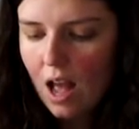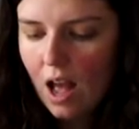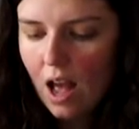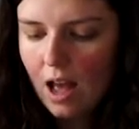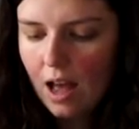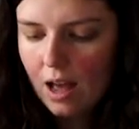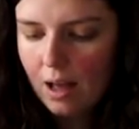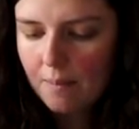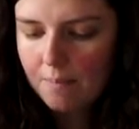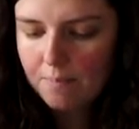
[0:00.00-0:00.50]

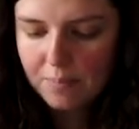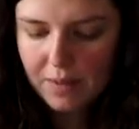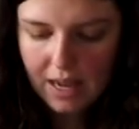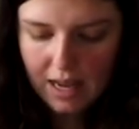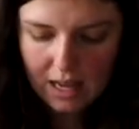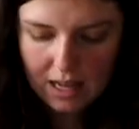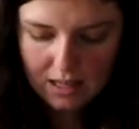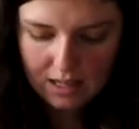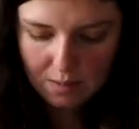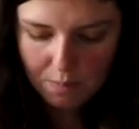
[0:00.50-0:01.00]

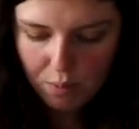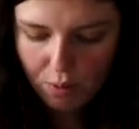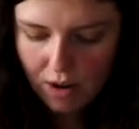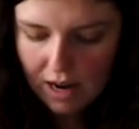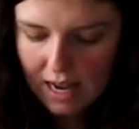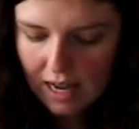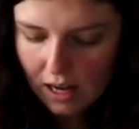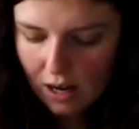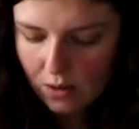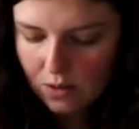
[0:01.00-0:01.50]
It's a
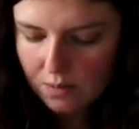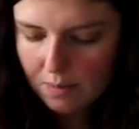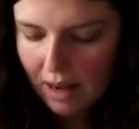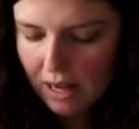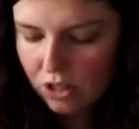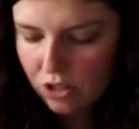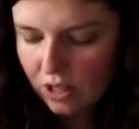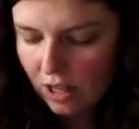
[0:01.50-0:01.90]
pretty close match.